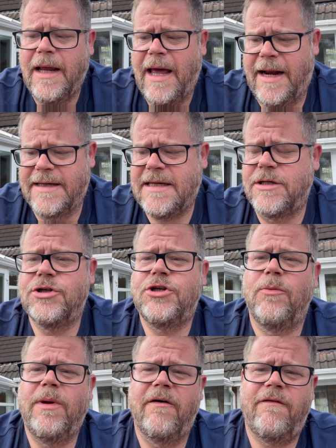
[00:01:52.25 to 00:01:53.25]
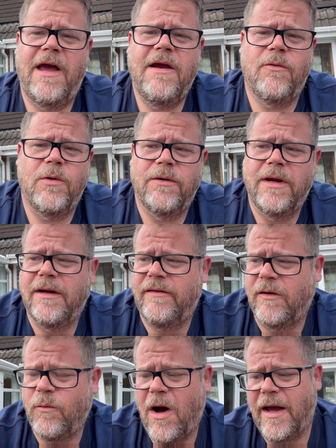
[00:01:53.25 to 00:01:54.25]
and I said, just do me a favour, will you? And he
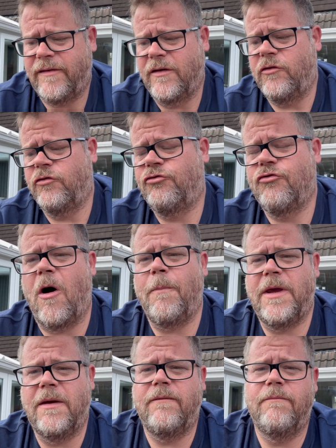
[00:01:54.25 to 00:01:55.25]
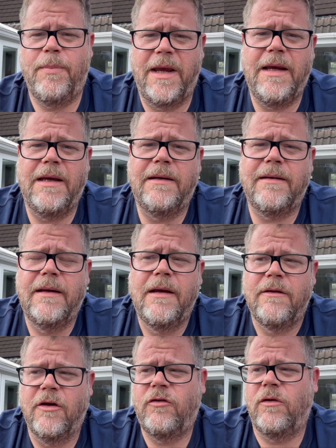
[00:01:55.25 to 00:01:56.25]
said, what? I said, just drop your bead,
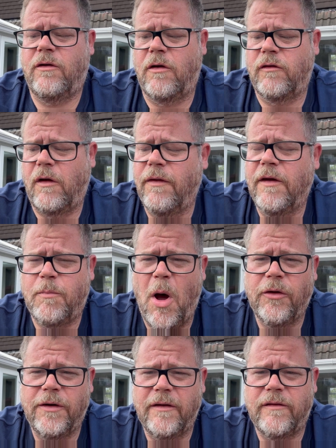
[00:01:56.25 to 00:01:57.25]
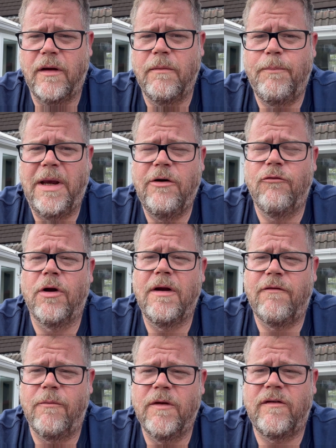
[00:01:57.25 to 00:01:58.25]
because on this pond it's a bead running
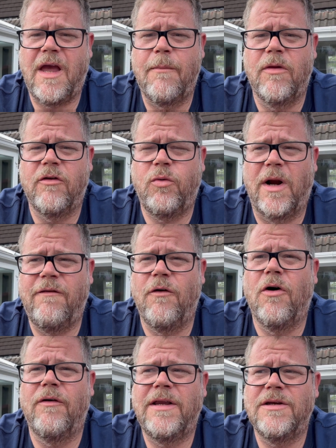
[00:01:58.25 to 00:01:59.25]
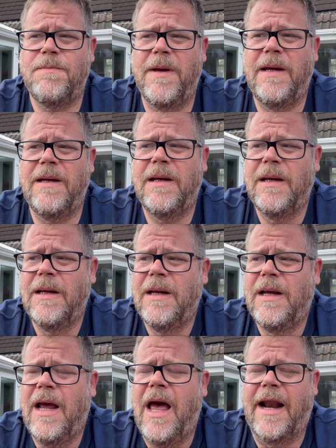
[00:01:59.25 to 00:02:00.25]
from the skimmer, the 24-inch bead.
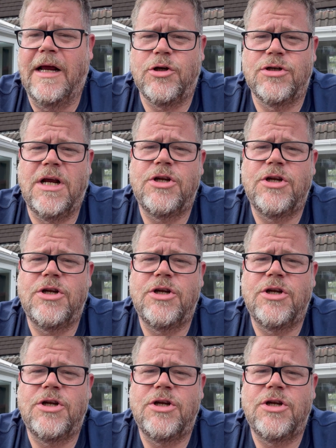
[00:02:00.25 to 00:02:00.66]
And I just said,